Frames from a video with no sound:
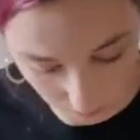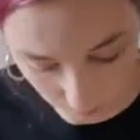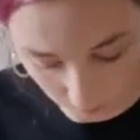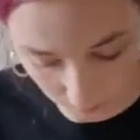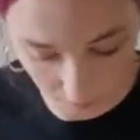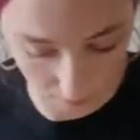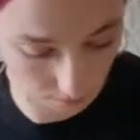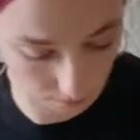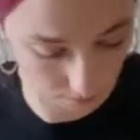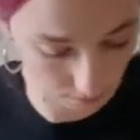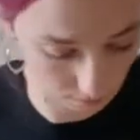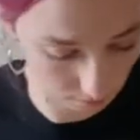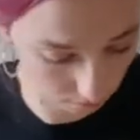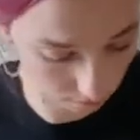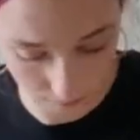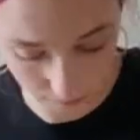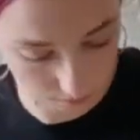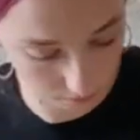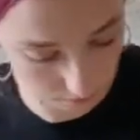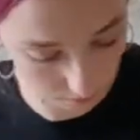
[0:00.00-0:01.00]

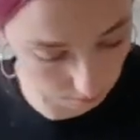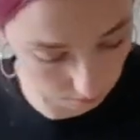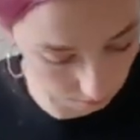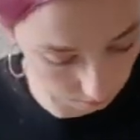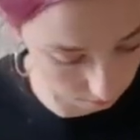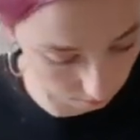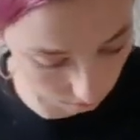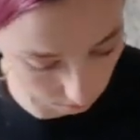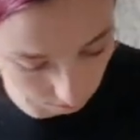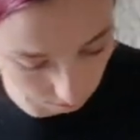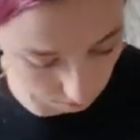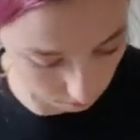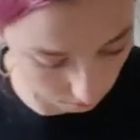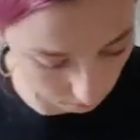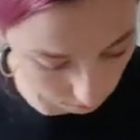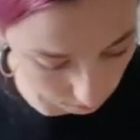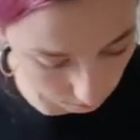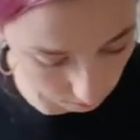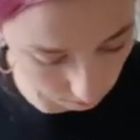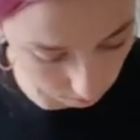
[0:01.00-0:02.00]

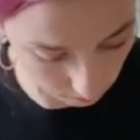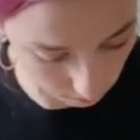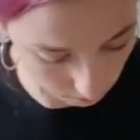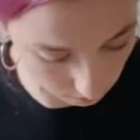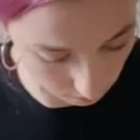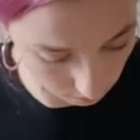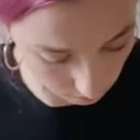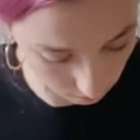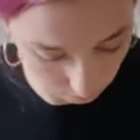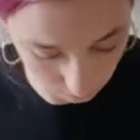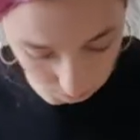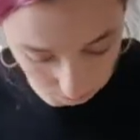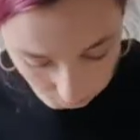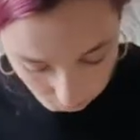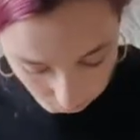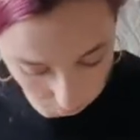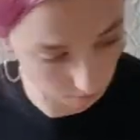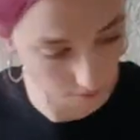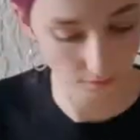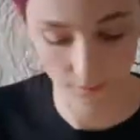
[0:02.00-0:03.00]

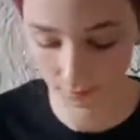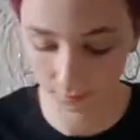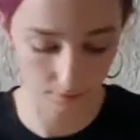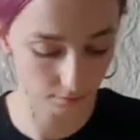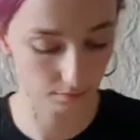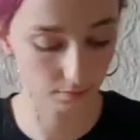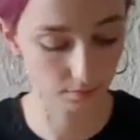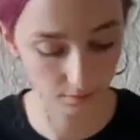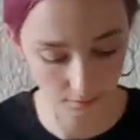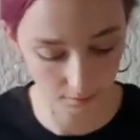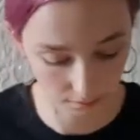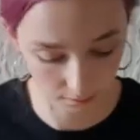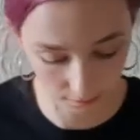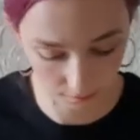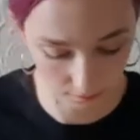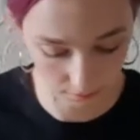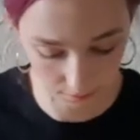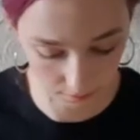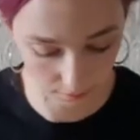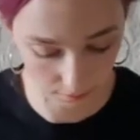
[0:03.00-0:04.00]

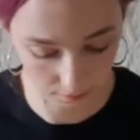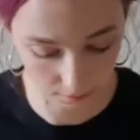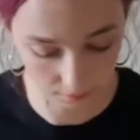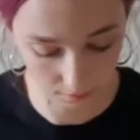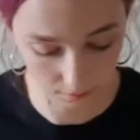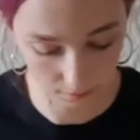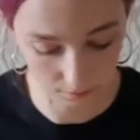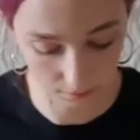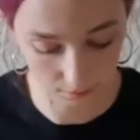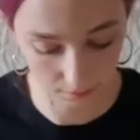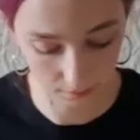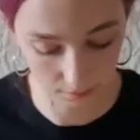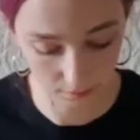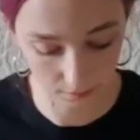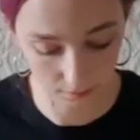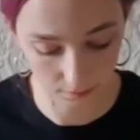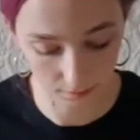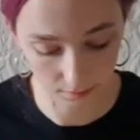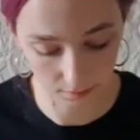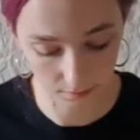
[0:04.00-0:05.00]

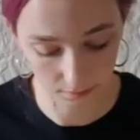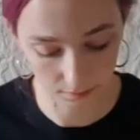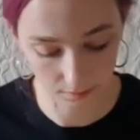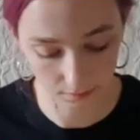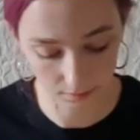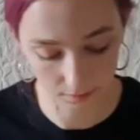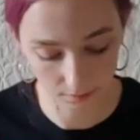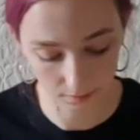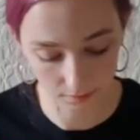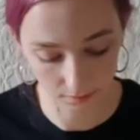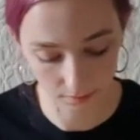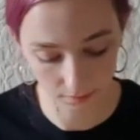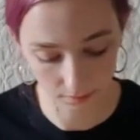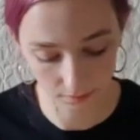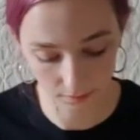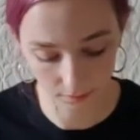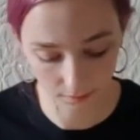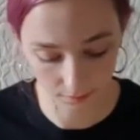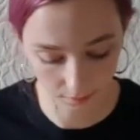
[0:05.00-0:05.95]
No one is speaking in this clip.